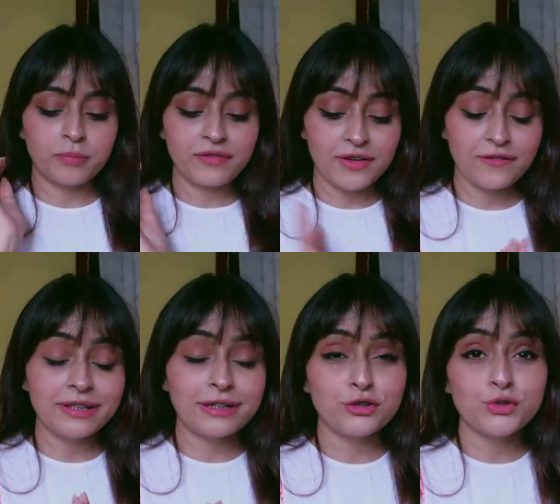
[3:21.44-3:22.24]
My
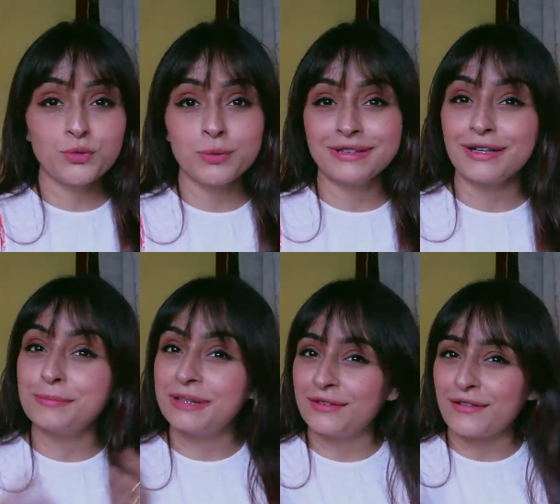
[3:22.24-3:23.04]
favorite thing to do with a
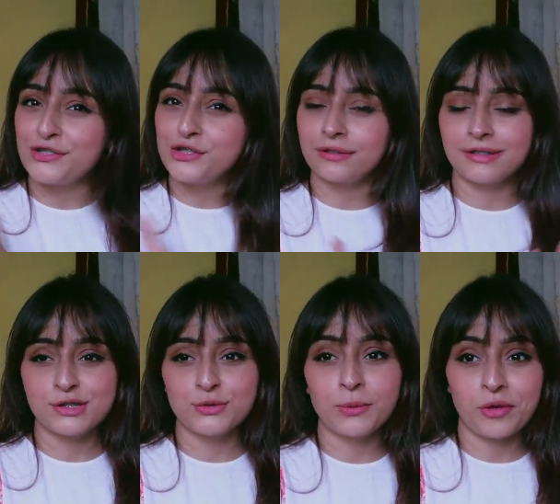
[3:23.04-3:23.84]
plain white shirt
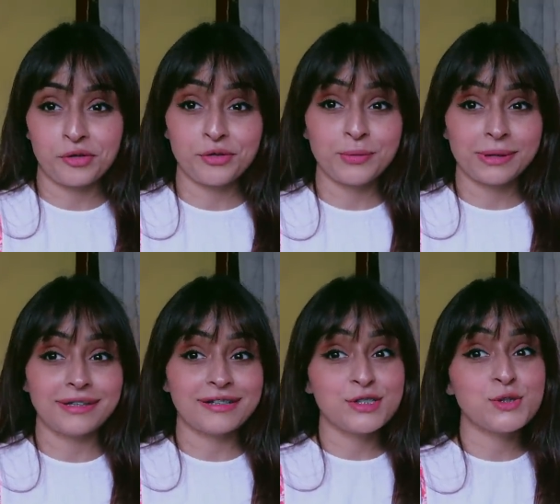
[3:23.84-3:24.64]
is to wear it with
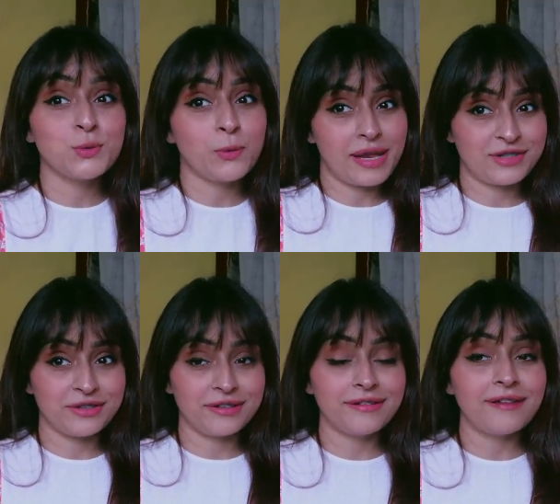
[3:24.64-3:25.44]
a
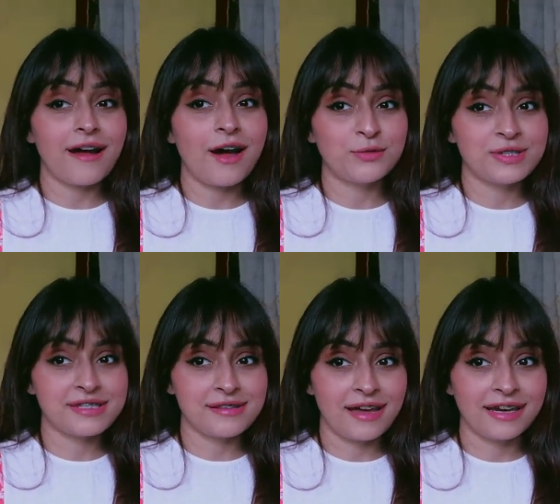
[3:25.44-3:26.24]
sweater
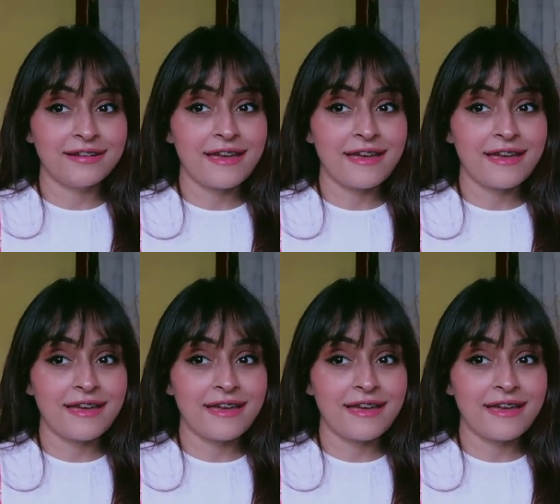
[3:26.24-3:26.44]
outside,